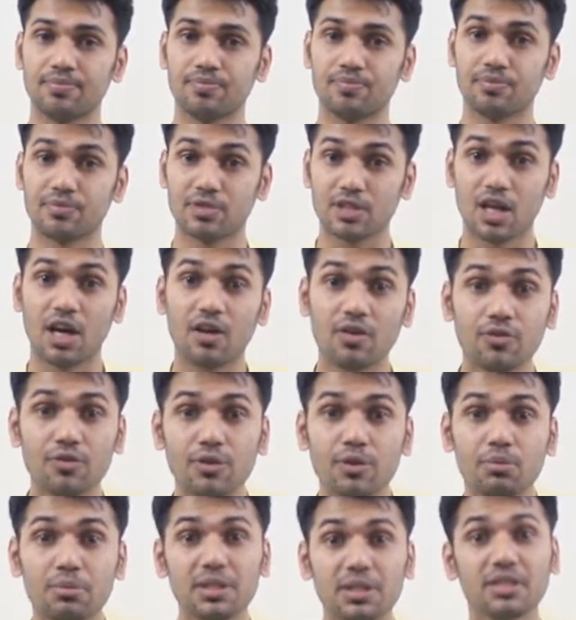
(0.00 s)

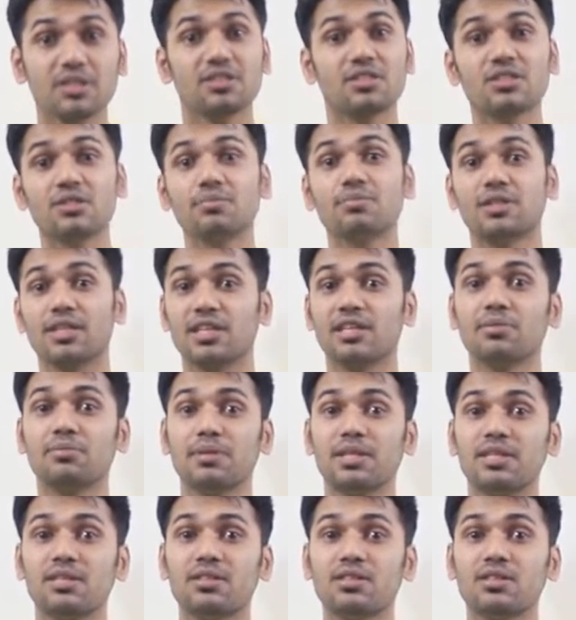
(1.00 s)
Confirming something
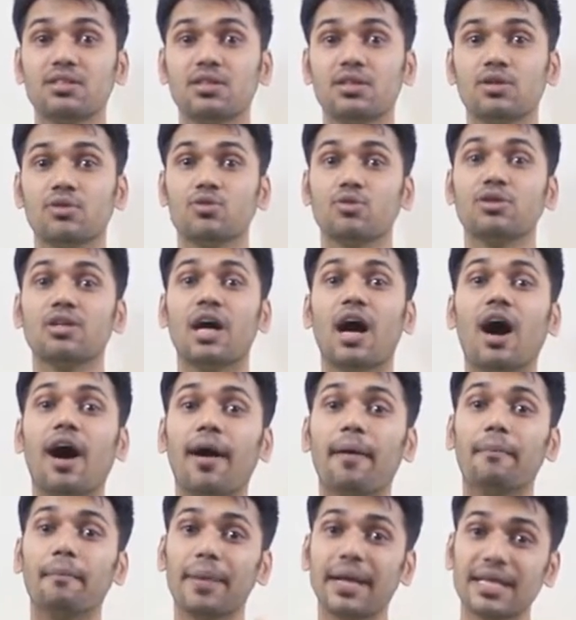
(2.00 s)
means we are
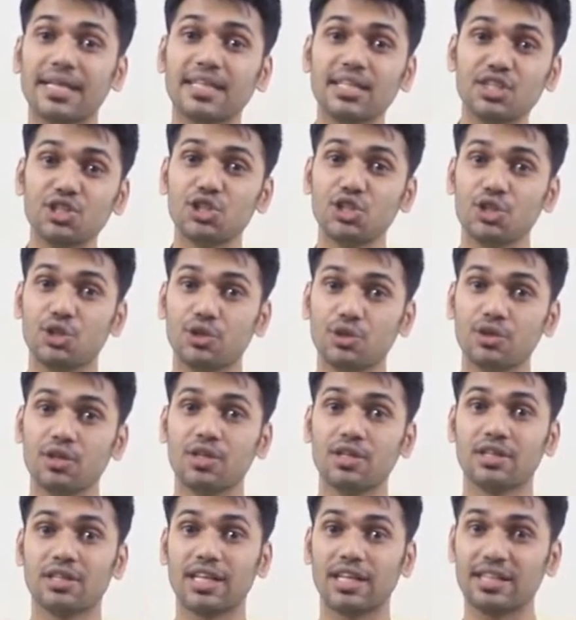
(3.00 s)
making sure
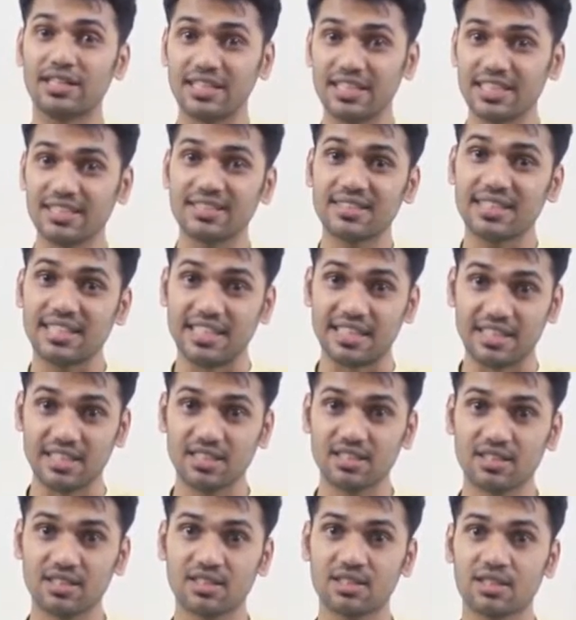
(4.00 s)
that these things
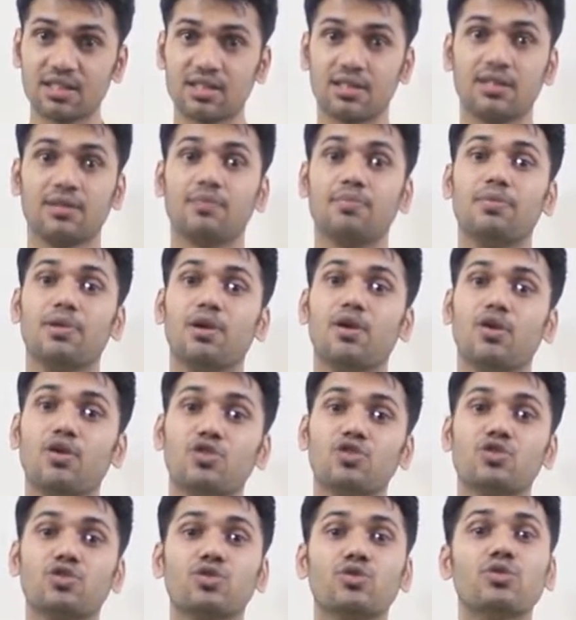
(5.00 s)
belongs
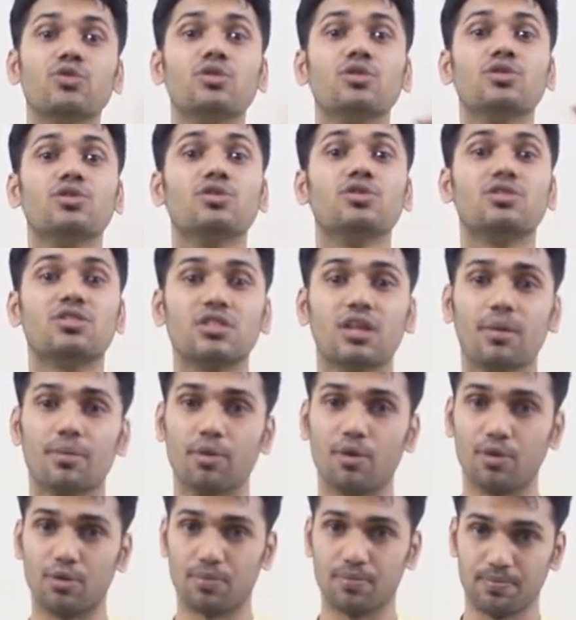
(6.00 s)
to someone
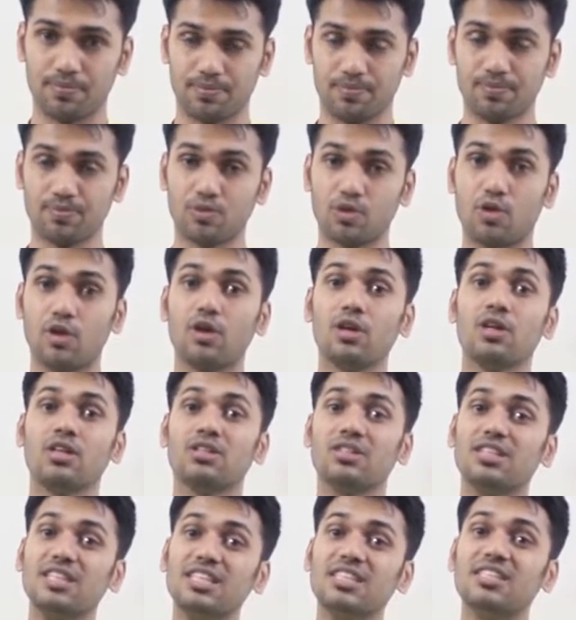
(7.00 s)
or
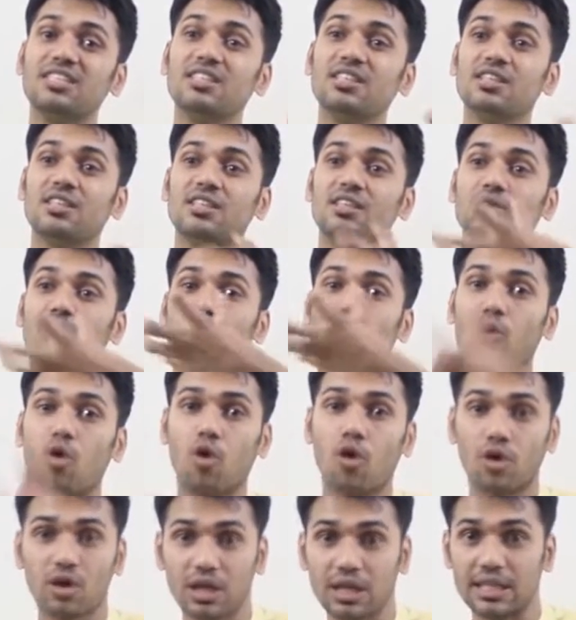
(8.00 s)
this
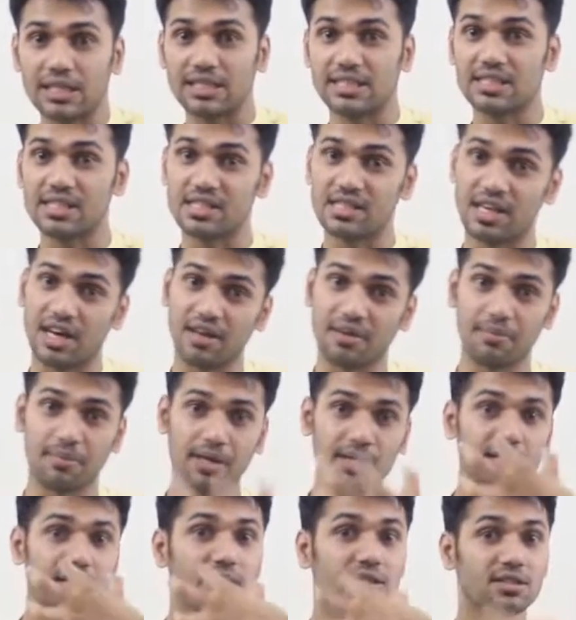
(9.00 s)
work is done by
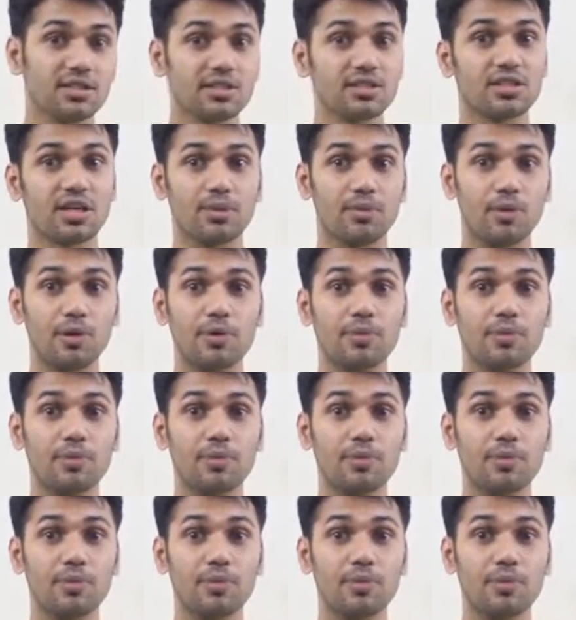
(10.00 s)
someone.